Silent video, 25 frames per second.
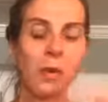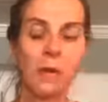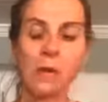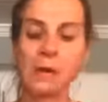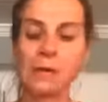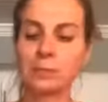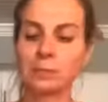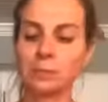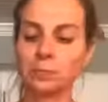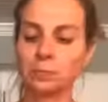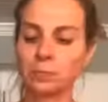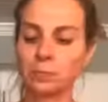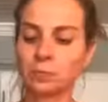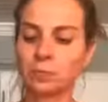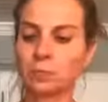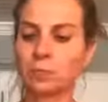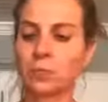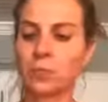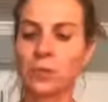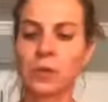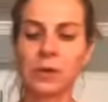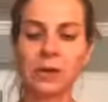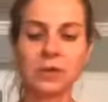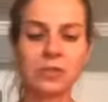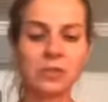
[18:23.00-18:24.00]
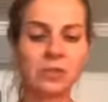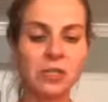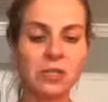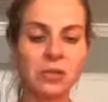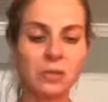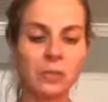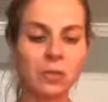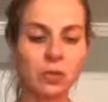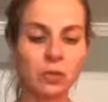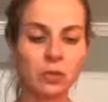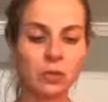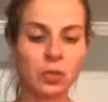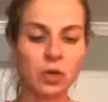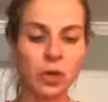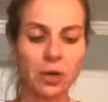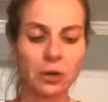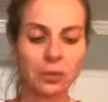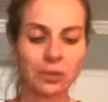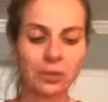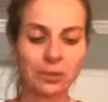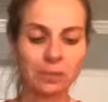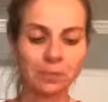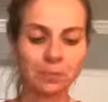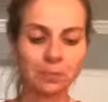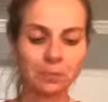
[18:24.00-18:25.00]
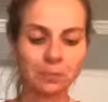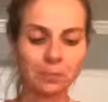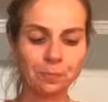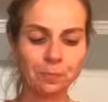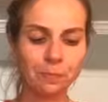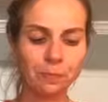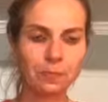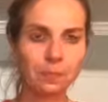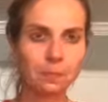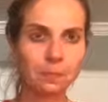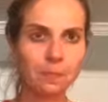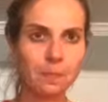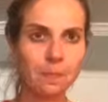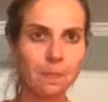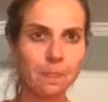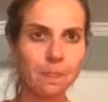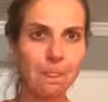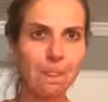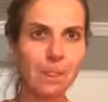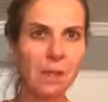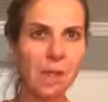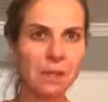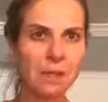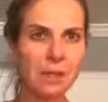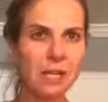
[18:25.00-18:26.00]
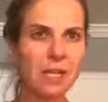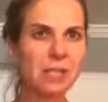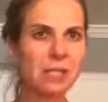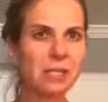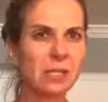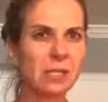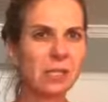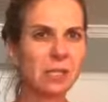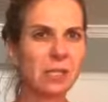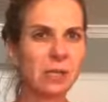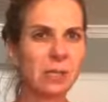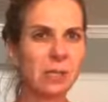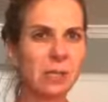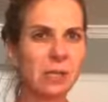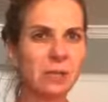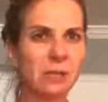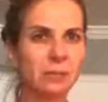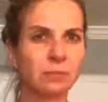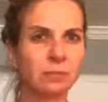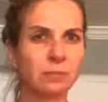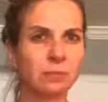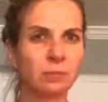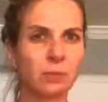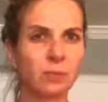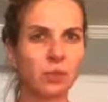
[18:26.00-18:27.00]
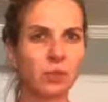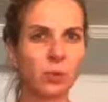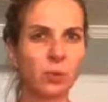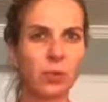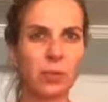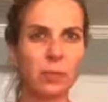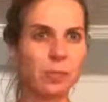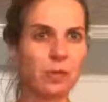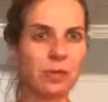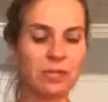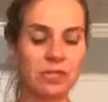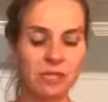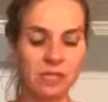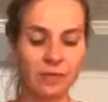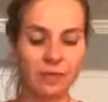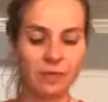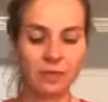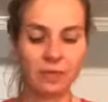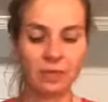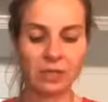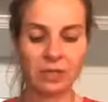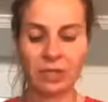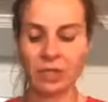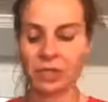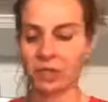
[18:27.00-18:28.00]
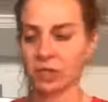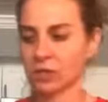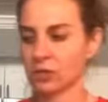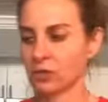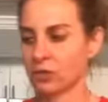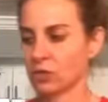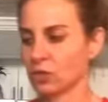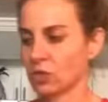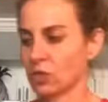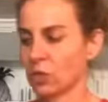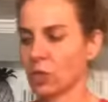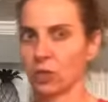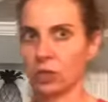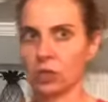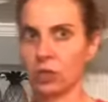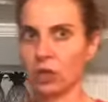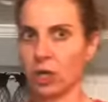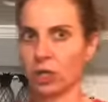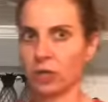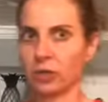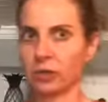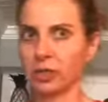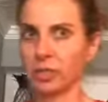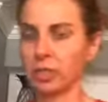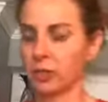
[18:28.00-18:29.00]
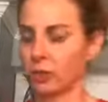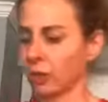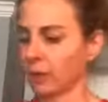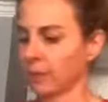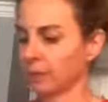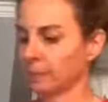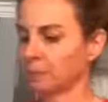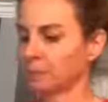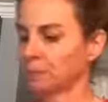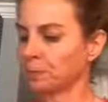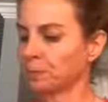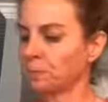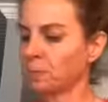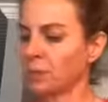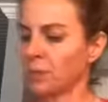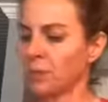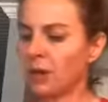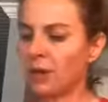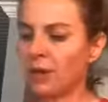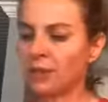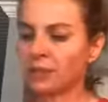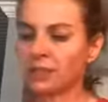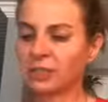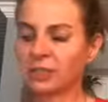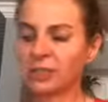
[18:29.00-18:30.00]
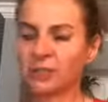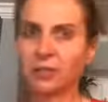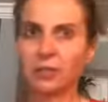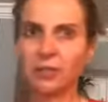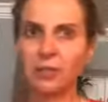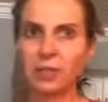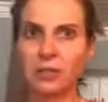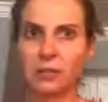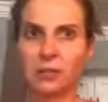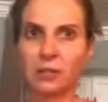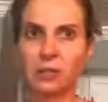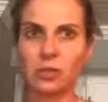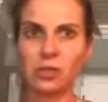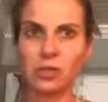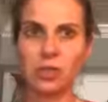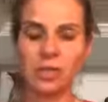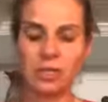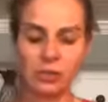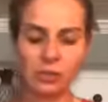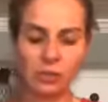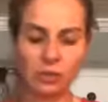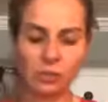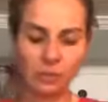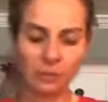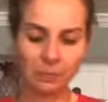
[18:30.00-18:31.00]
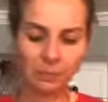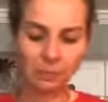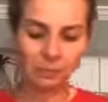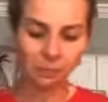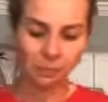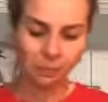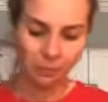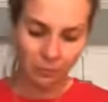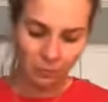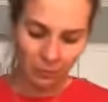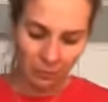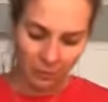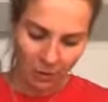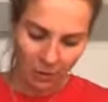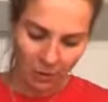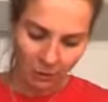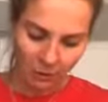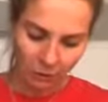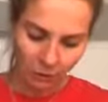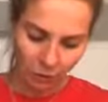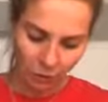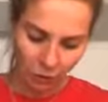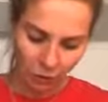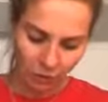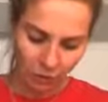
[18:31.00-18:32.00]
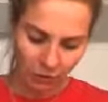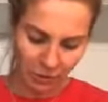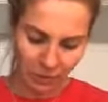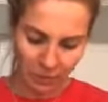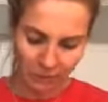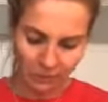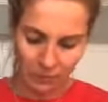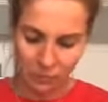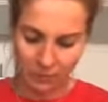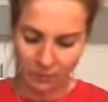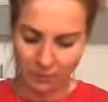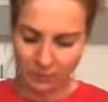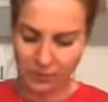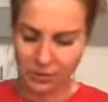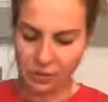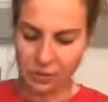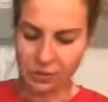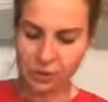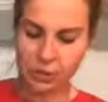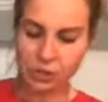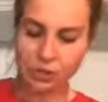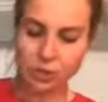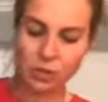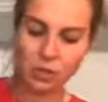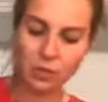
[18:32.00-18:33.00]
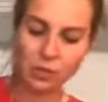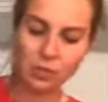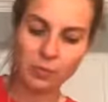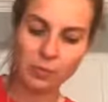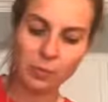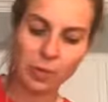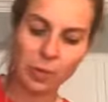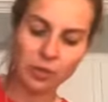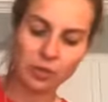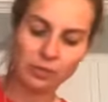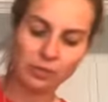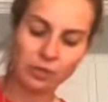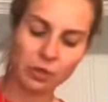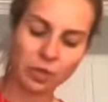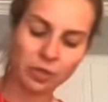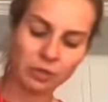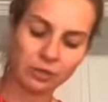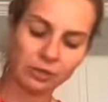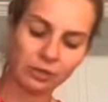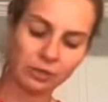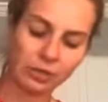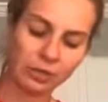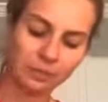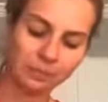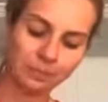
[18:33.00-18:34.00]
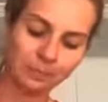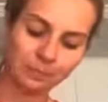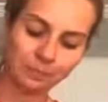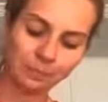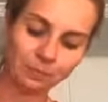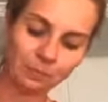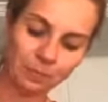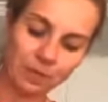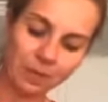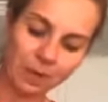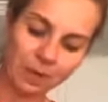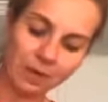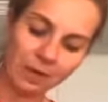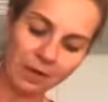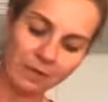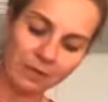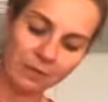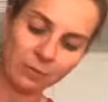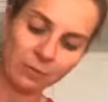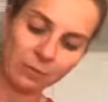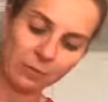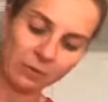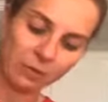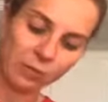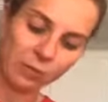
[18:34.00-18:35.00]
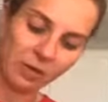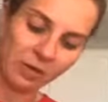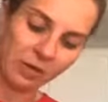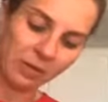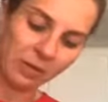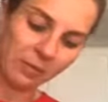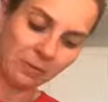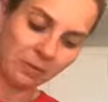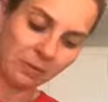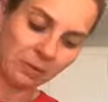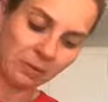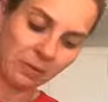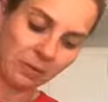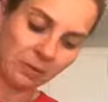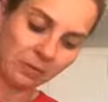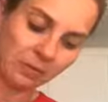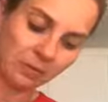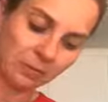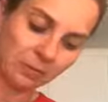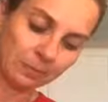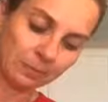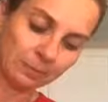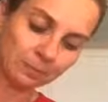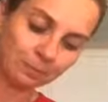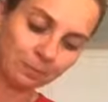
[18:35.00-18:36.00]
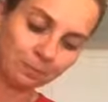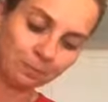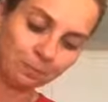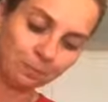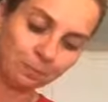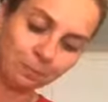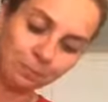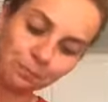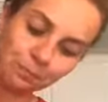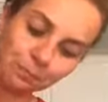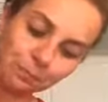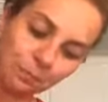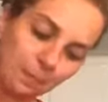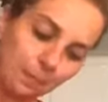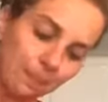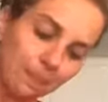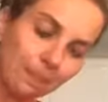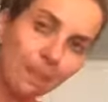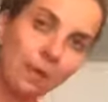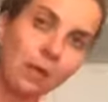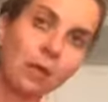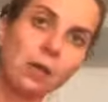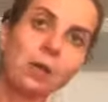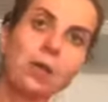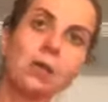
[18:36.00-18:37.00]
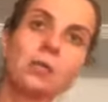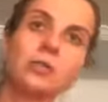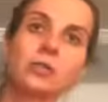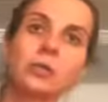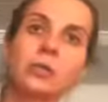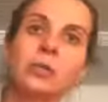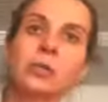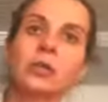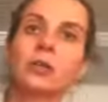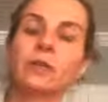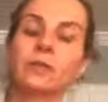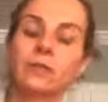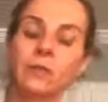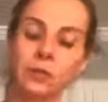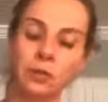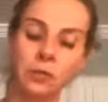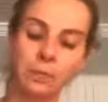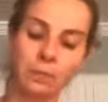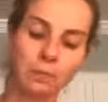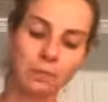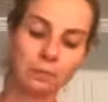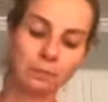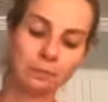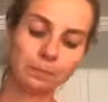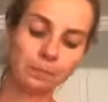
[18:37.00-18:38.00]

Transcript: Um, it's not a milk chocolate. I think it's a semi-sweet, but it's definitely not a dark chocolate either. I actually feel like there's less sugar in it. So this is another bar of chocolate that I got from Lithuania, my mom's. Do you eat all your fruit?